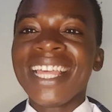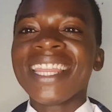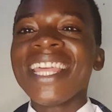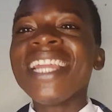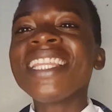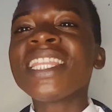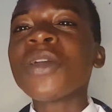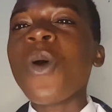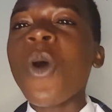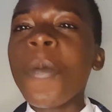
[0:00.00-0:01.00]
Then the
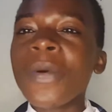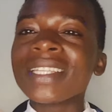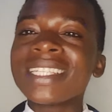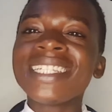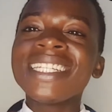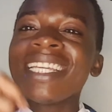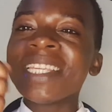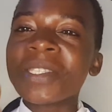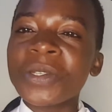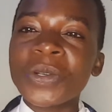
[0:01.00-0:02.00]
opposite
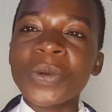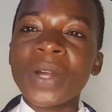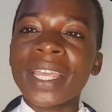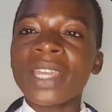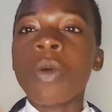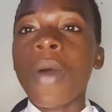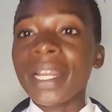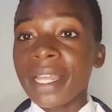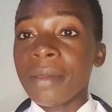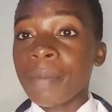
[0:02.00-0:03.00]
is true again.
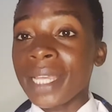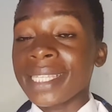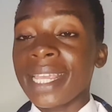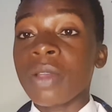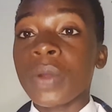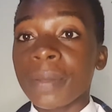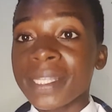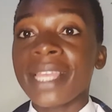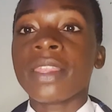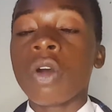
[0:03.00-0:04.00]
What am I saying when I'm
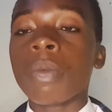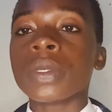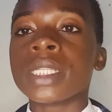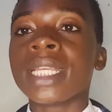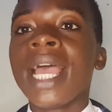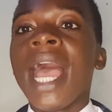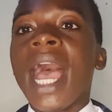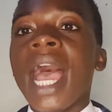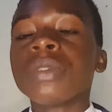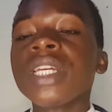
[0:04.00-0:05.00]
saying the opposite?
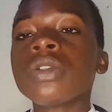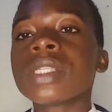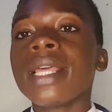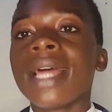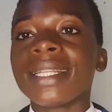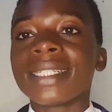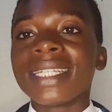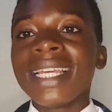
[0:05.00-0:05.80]
I'm trying to say that